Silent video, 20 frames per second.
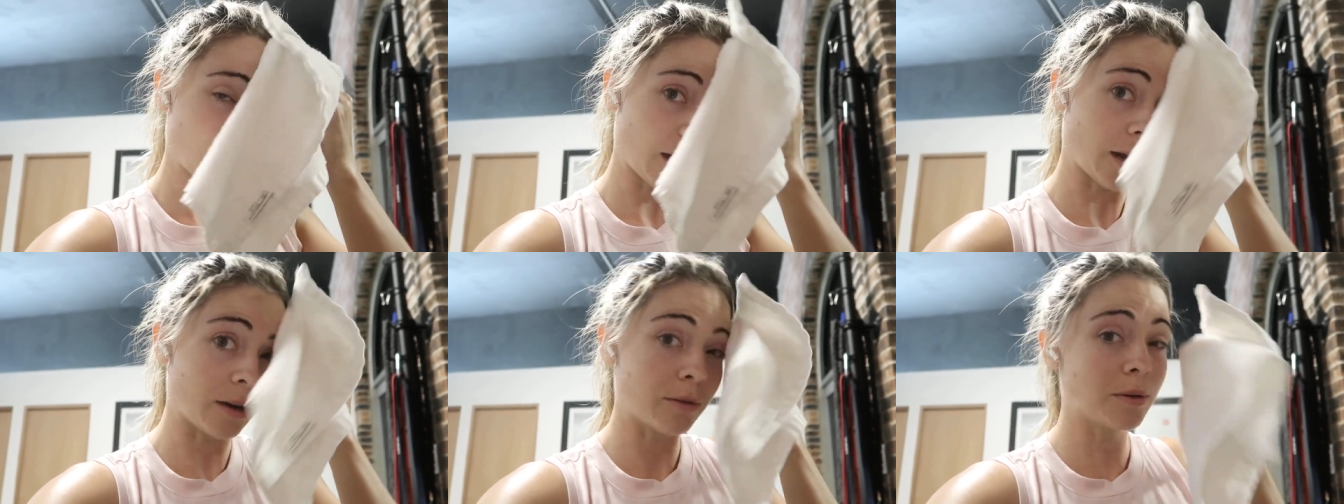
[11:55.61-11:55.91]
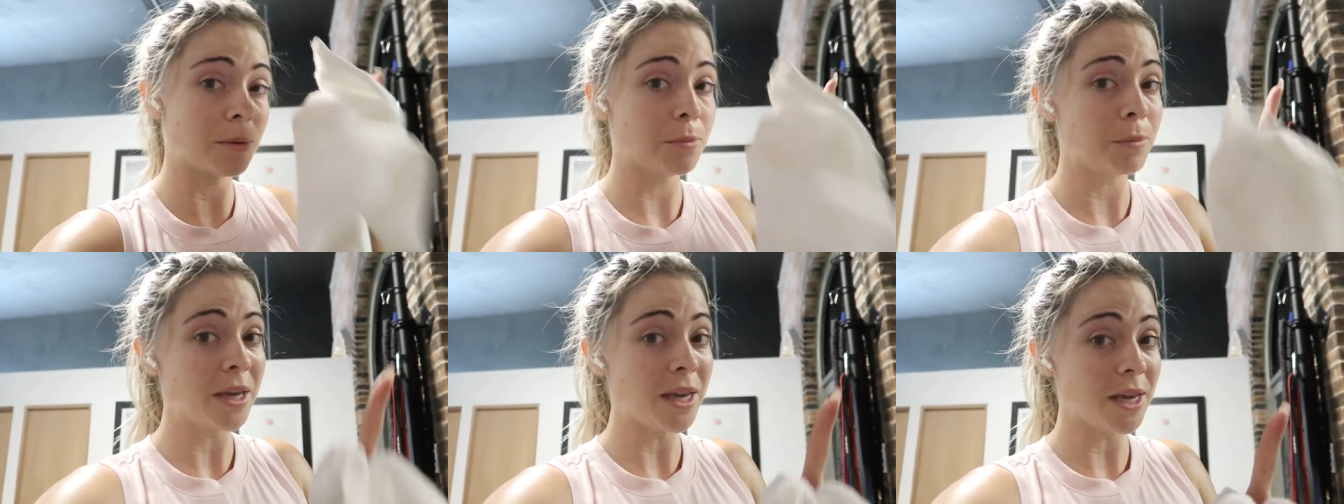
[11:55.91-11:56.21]
I
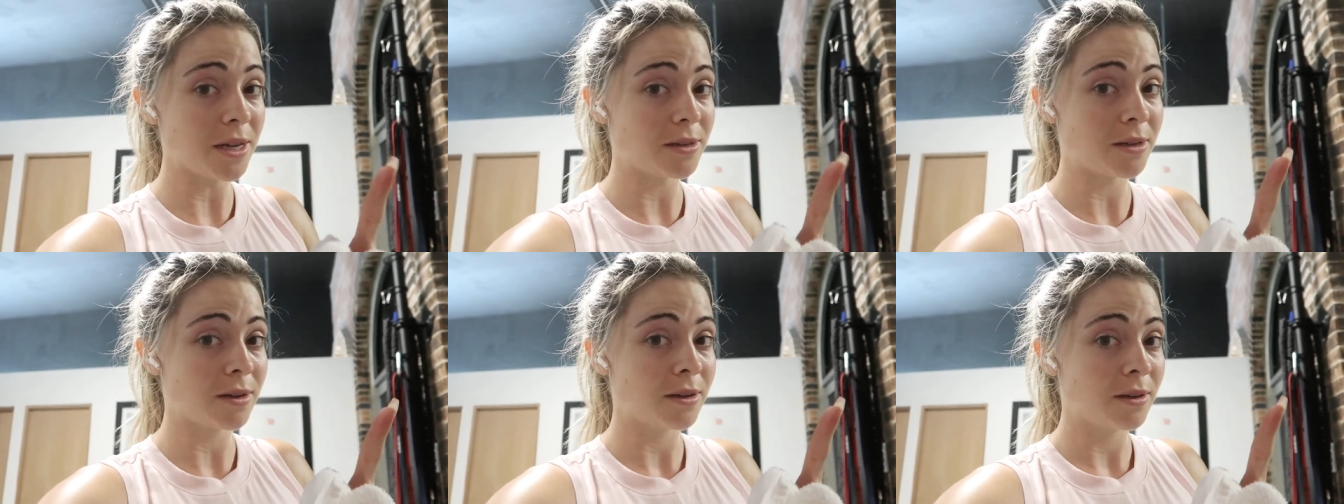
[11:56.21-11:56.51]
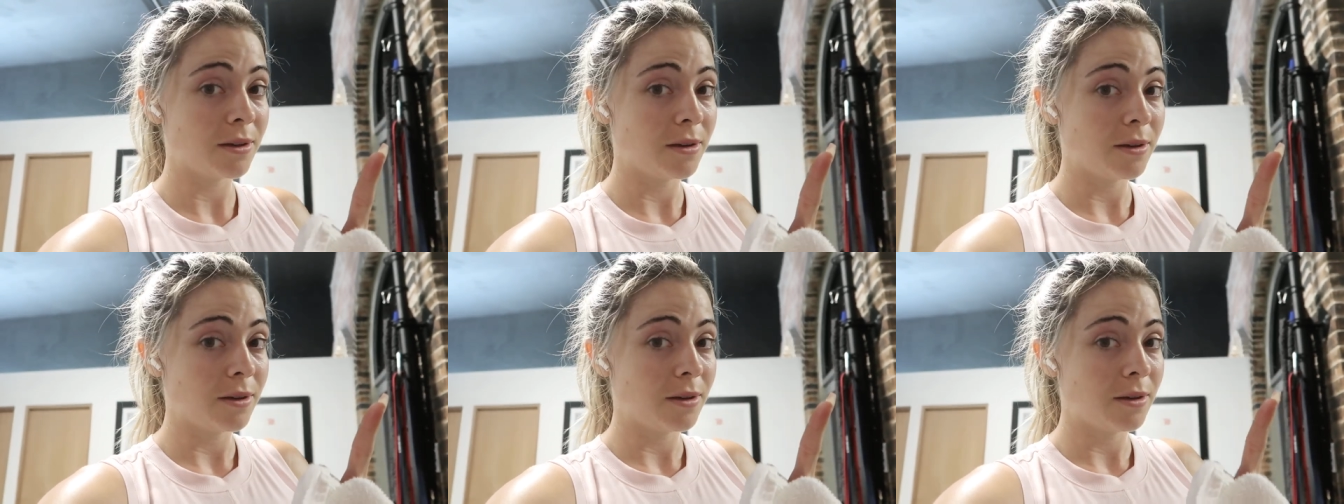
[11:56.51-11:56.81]
repeat,
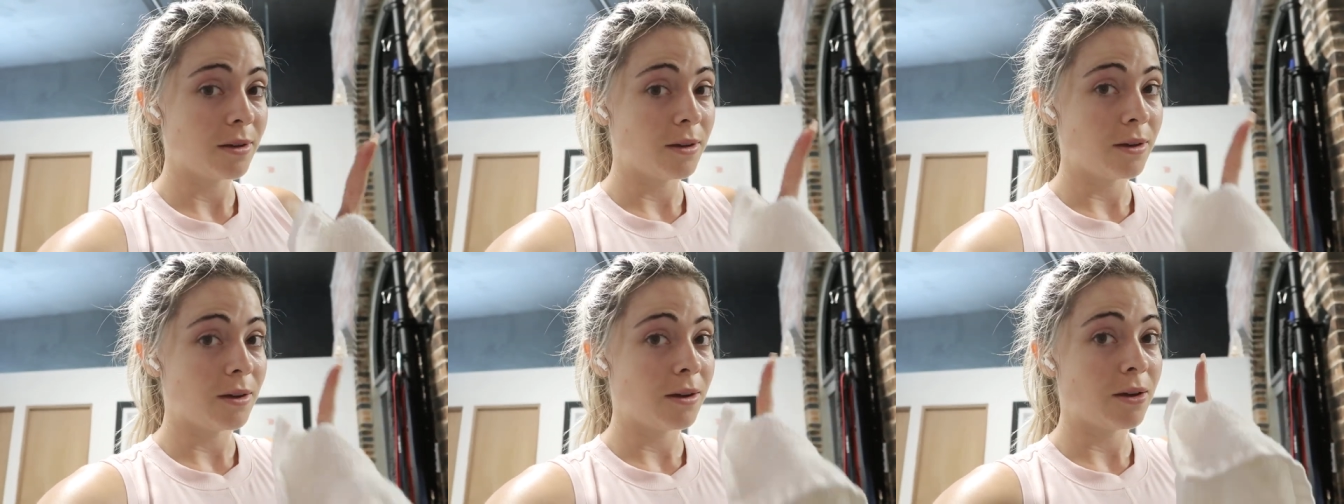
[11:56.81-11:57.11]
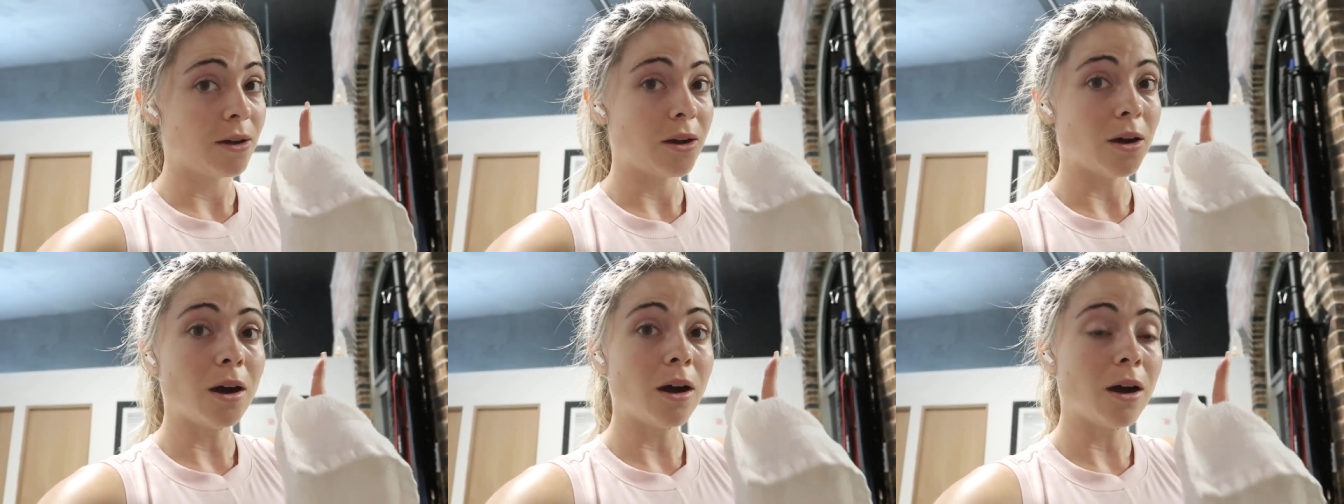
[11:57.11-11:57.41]

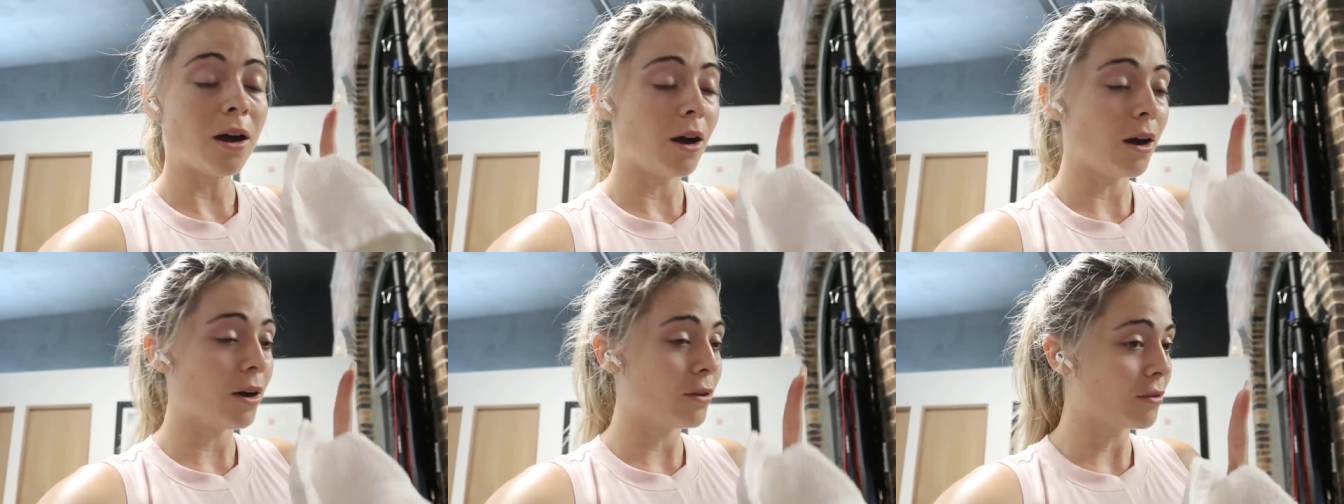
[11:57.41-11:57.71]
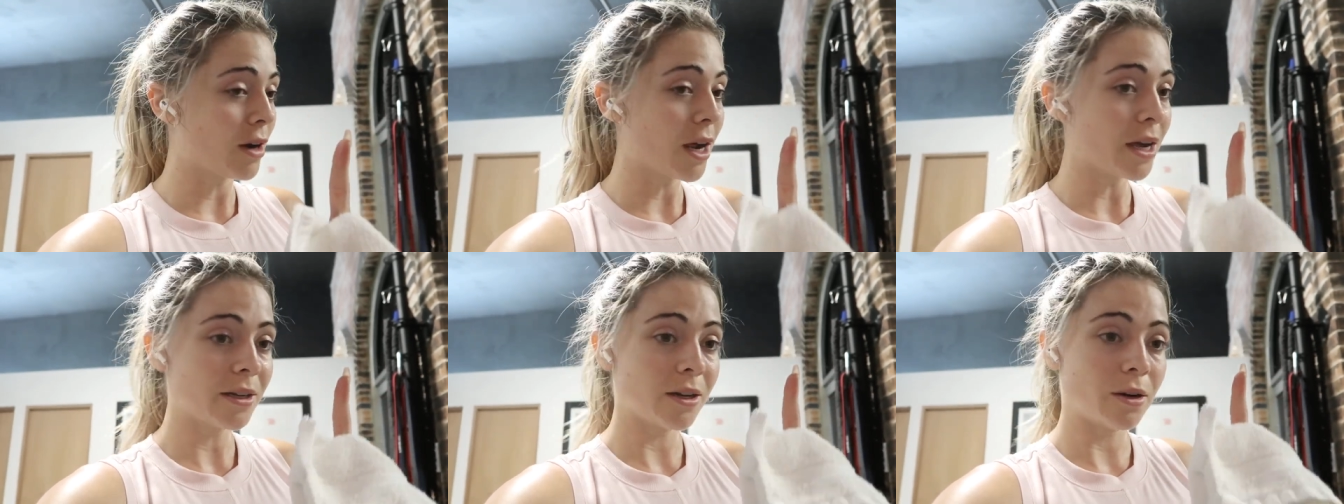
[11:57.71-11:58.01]

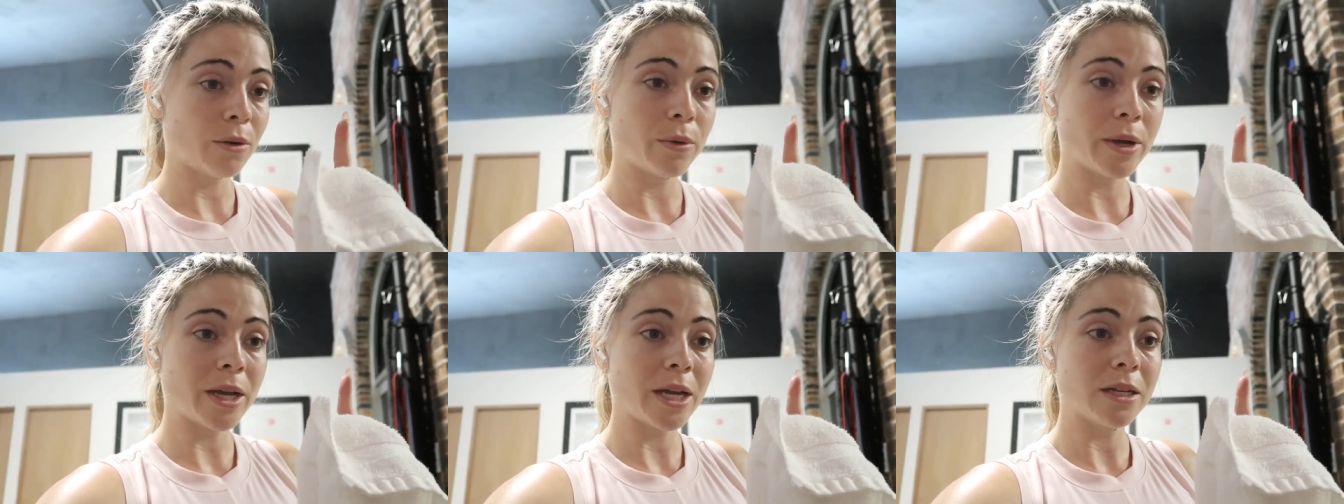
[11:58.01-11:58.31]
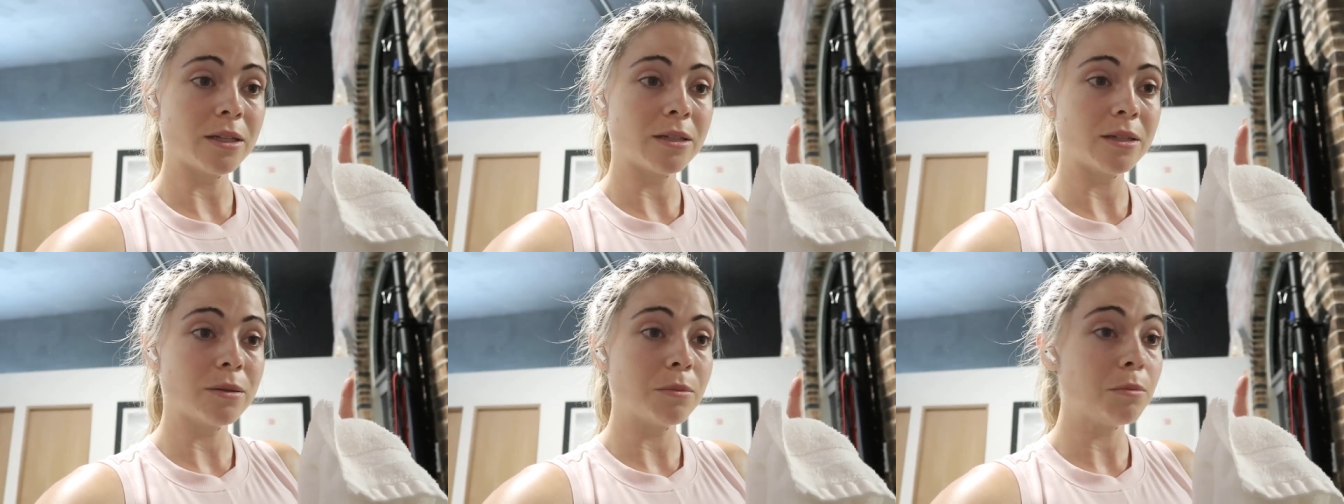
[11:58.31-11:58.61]
unrack your
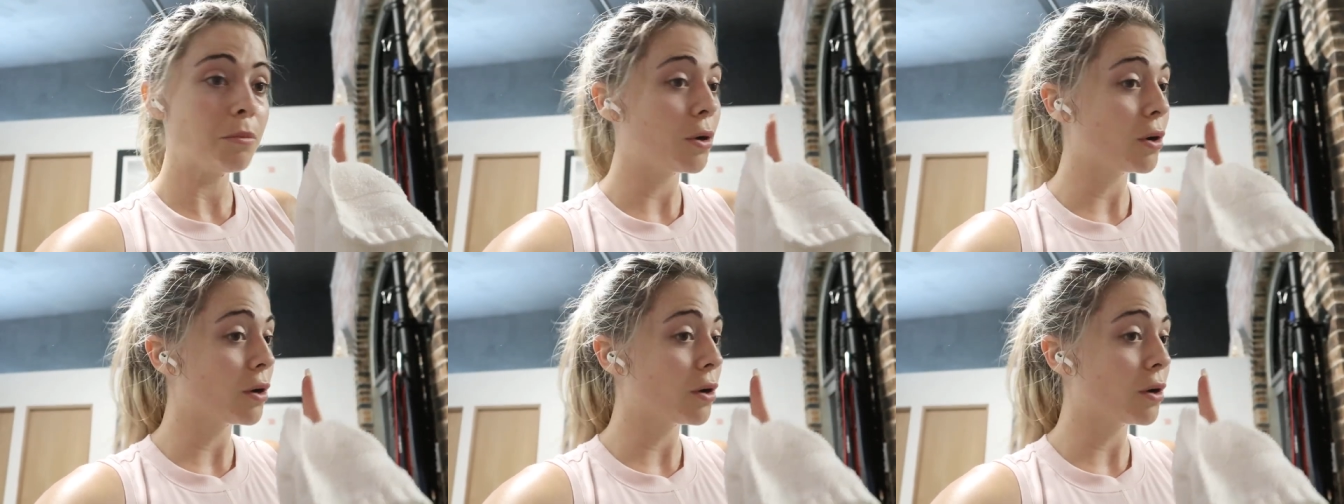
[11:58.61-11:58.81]
weights,